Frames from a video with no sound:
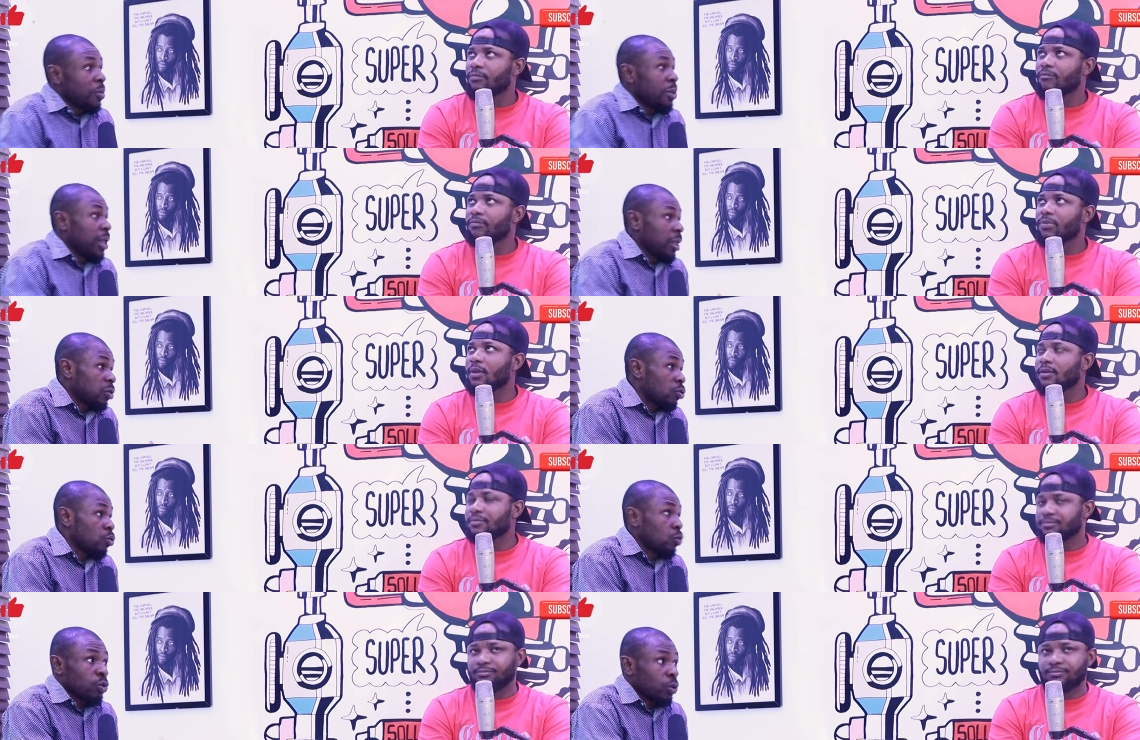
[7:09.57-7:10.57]
Speaker 1: maybe not the
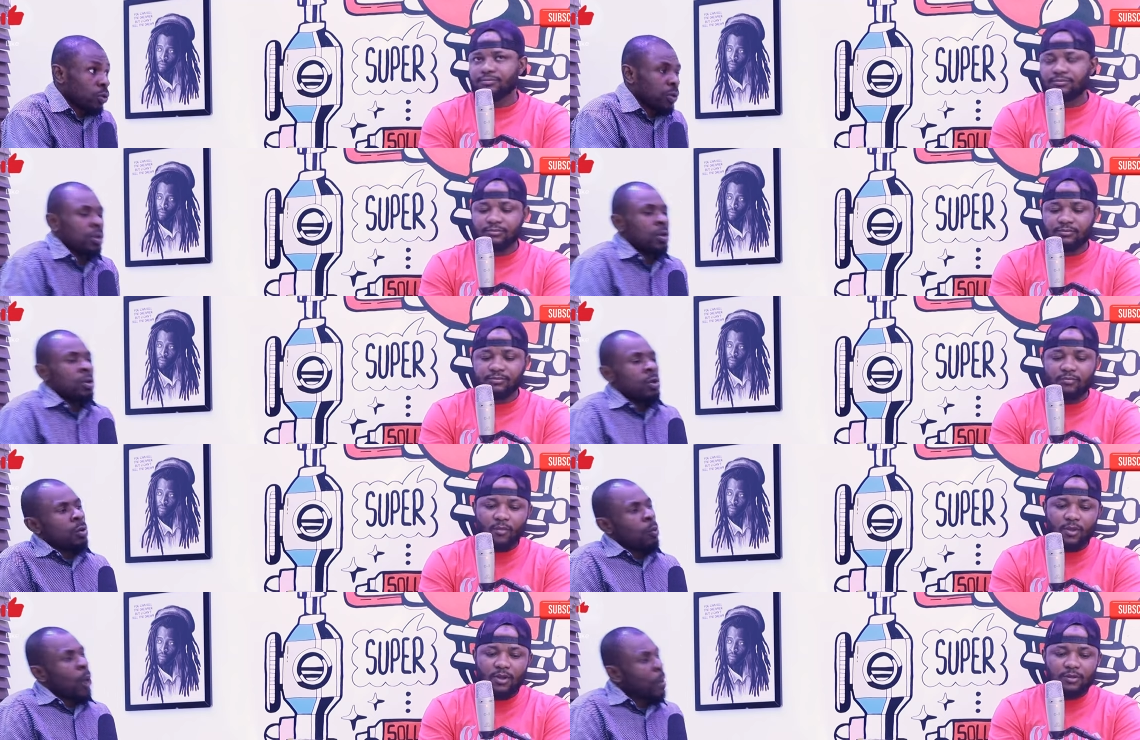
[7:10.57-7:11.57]
truth or not,
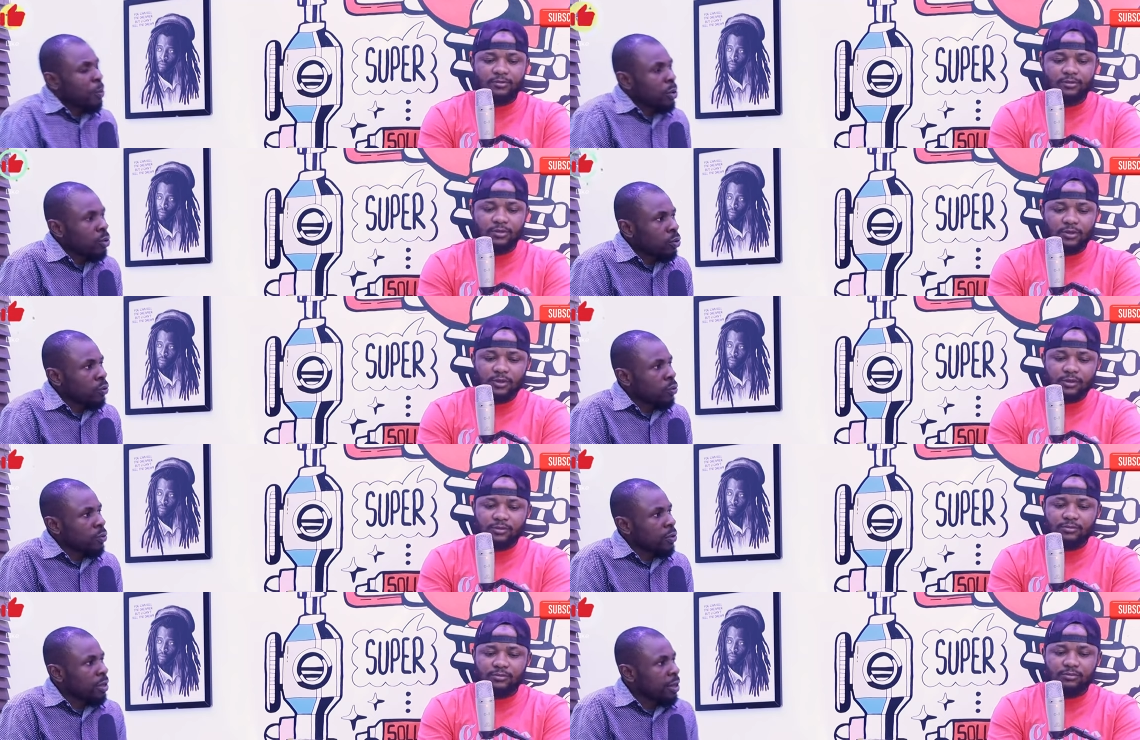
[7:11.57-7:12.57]
white people
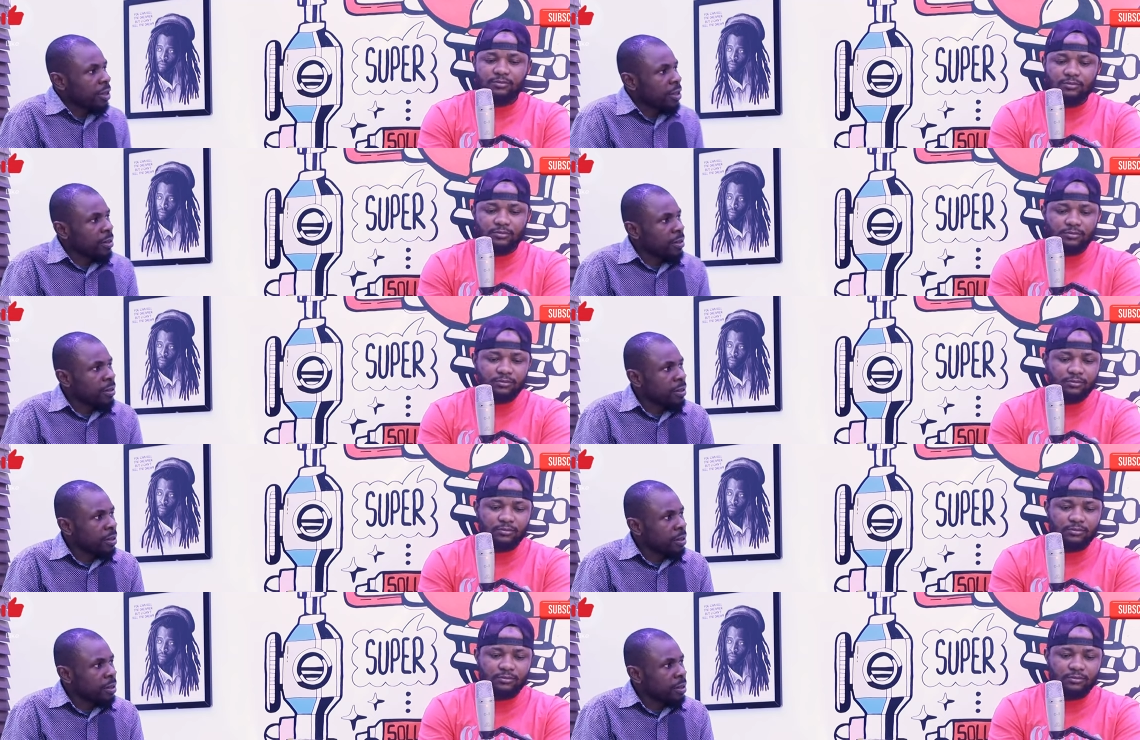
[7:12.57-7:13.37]
introduce Christianity.